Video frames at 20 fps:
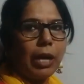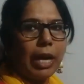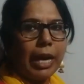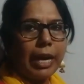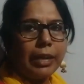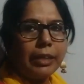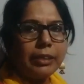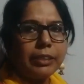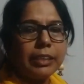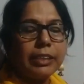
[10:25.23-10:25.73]

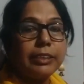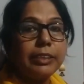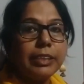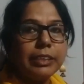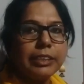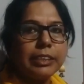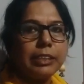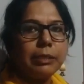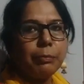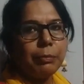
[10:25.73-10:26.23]
and
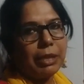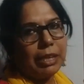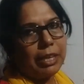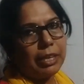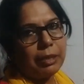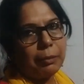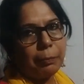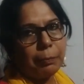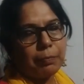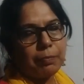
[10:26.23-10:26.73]

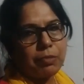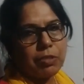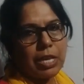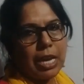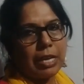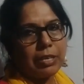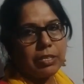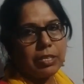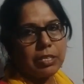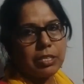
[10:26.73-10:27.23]
dissimilar
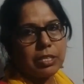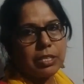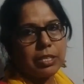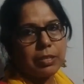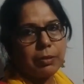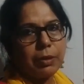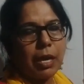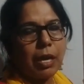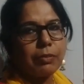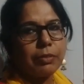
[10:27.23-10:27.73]
charges
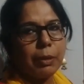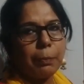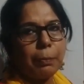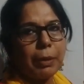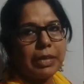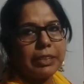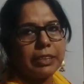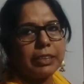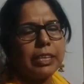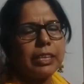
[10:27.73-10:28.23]
of the
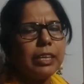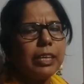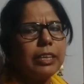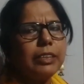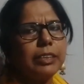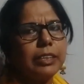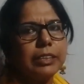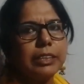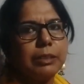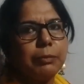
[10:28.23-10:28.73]
particle or
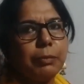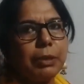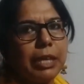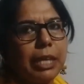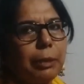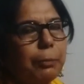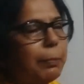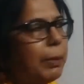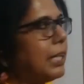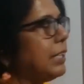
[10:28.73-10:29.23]

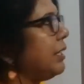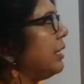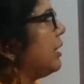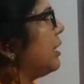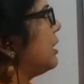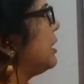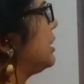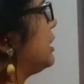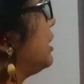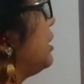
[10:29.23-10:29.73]
dissimilar
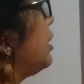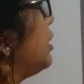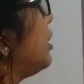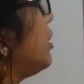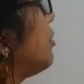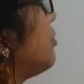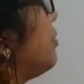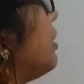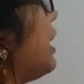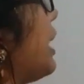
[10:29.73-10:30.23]
particles,
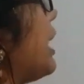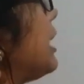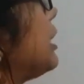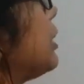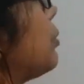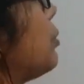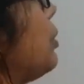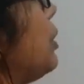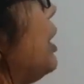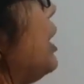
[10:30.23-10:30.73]
whereas
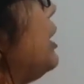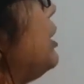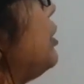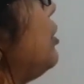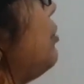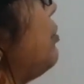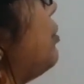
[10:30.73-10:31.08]
cohesive